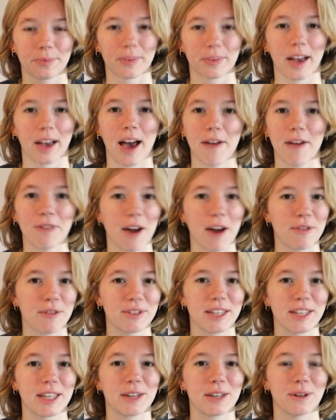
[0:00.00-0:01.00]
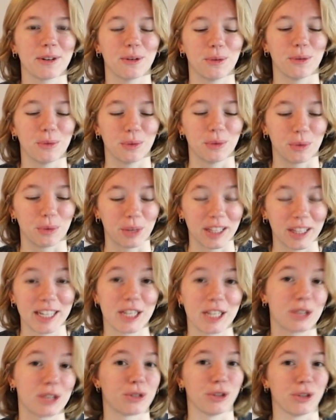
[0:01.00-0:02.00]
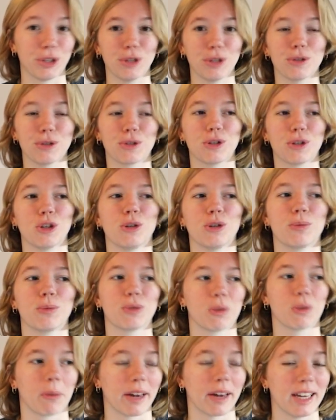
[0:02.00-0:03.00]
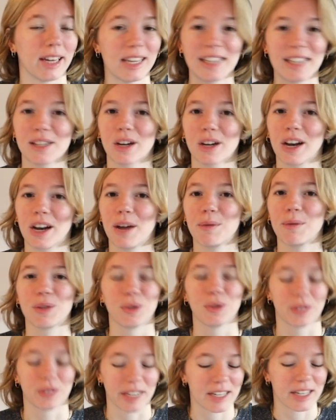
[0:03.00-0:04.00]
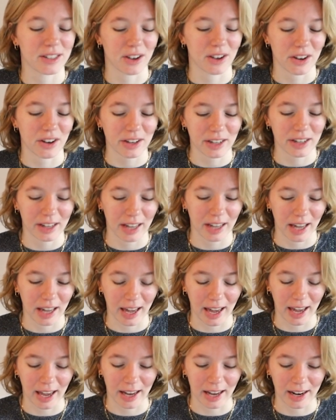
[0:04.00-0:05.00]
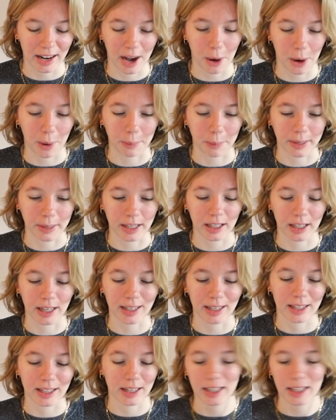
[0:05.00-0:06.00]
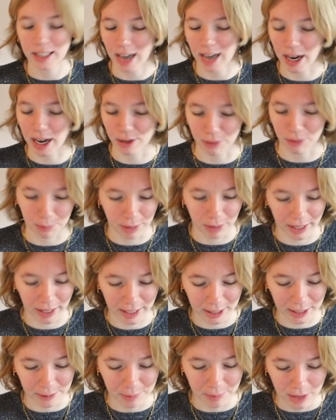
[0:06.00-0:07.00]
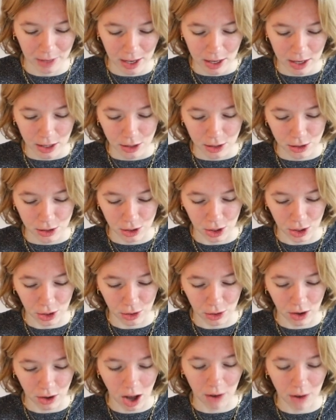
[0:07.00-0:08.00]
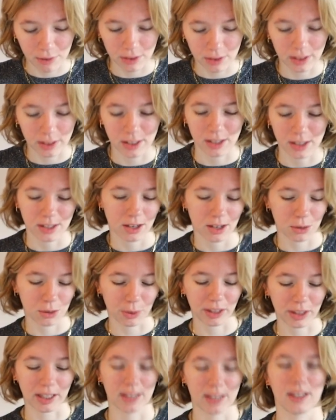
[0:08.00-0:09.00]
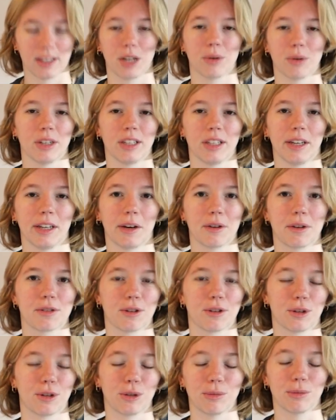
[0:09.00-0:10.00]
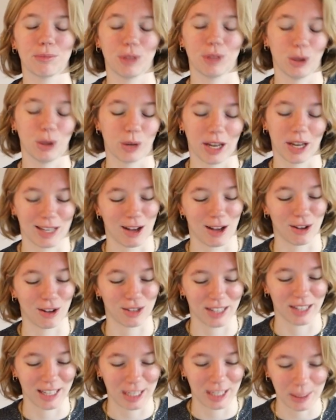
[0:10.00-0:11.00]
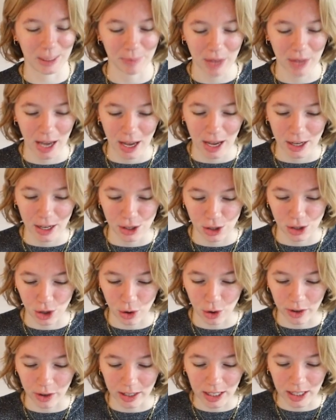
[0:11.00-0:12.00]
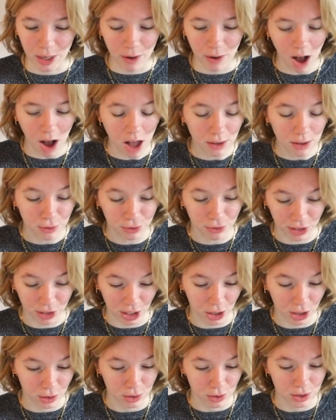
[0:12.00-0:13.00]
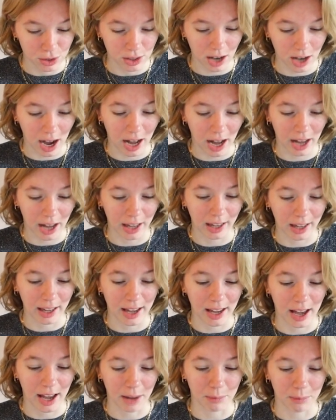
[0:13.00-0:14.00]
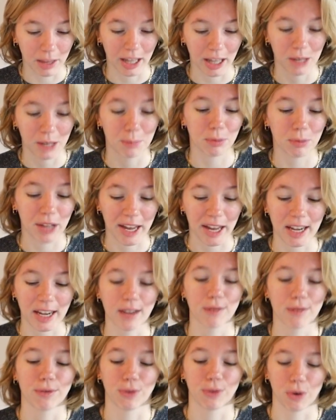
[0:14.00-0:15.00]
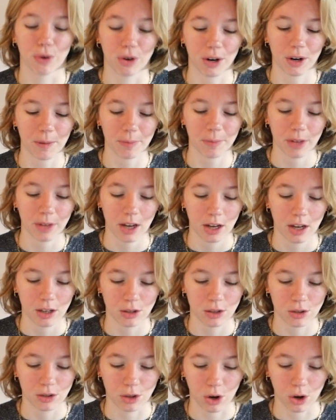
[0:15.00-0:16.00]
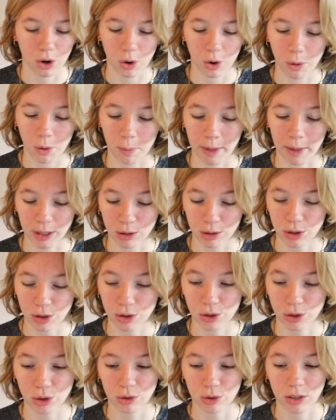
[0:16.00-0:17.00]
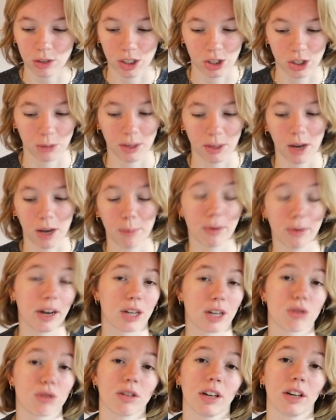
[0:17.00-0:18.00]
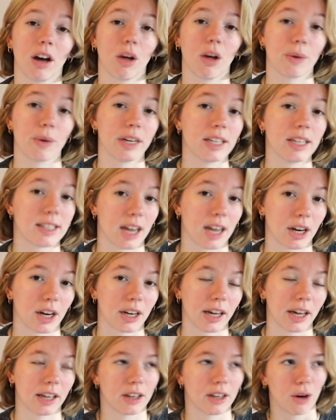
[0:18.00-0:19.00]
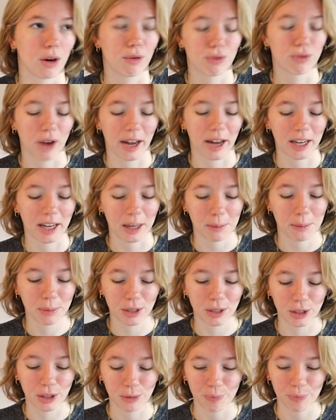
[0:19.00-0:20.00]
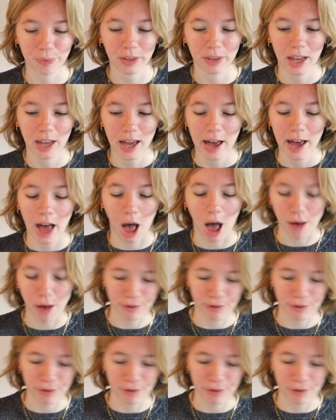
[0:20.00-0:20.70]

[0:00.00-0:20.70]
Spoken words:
have everything relating to YouTube, to my Instagram, to TikTok, and how I make like a kind of a planning. So that's not really a secret in here, so you can all see it. So here are all the videos I am like planning for. So my Notion tour, it should be up actually already Friday, but I'm